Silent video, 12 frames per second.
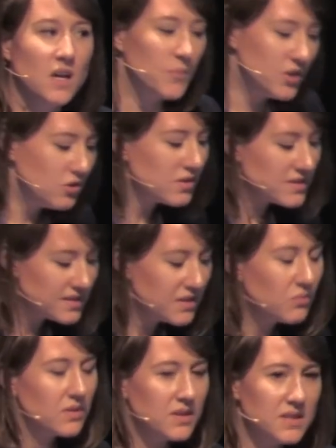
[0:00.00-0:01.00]
But you can
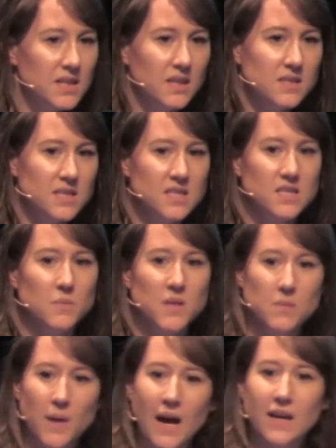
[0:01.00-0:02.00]
see what the
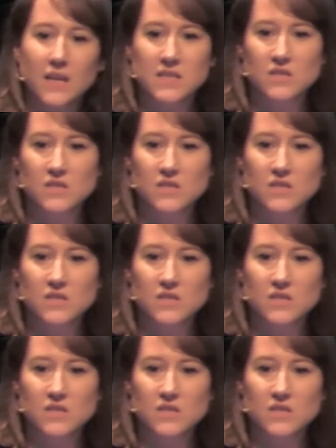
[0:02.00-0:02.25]
TCP packet